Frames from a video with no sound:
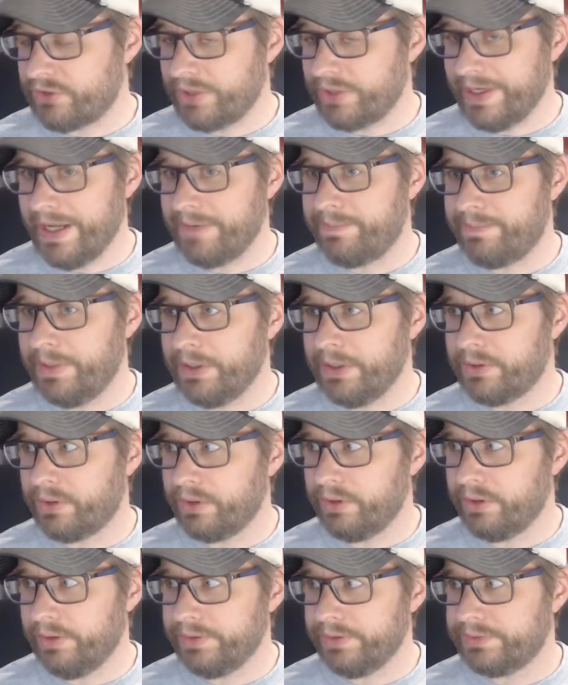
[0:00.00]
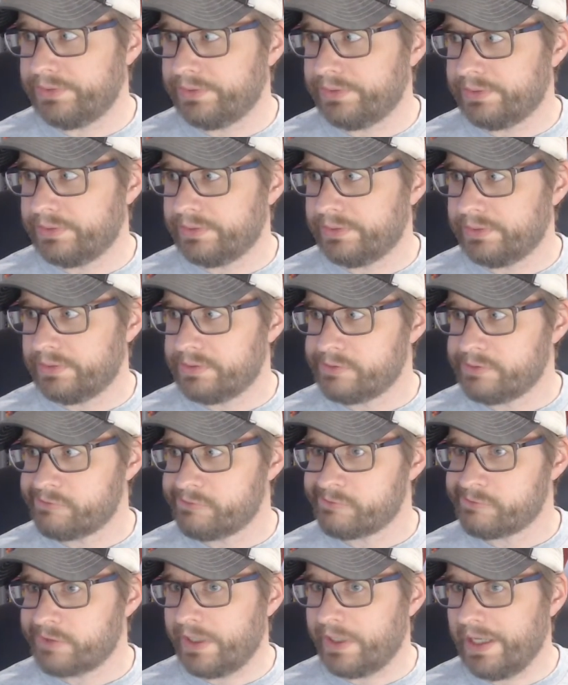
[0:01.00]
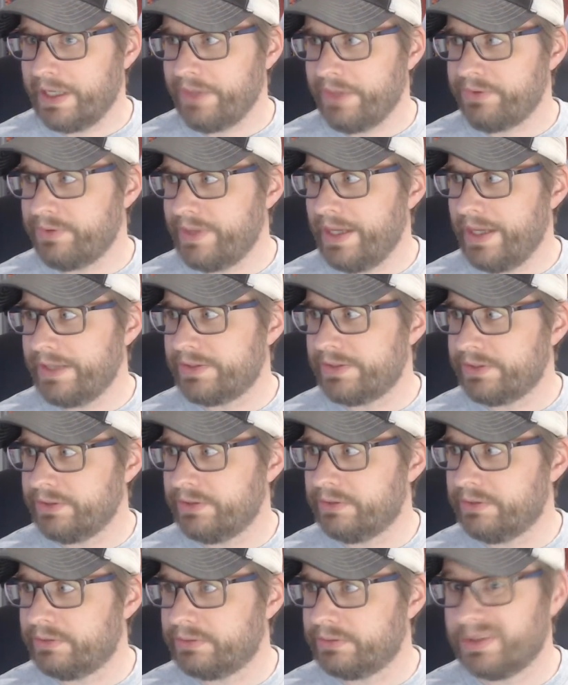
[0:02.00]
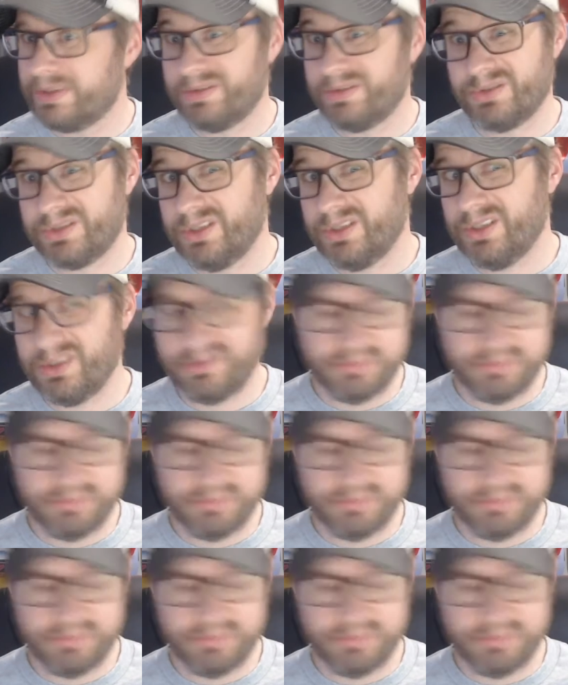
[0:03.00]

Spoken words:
had Big Girls. I got through that too. It was good.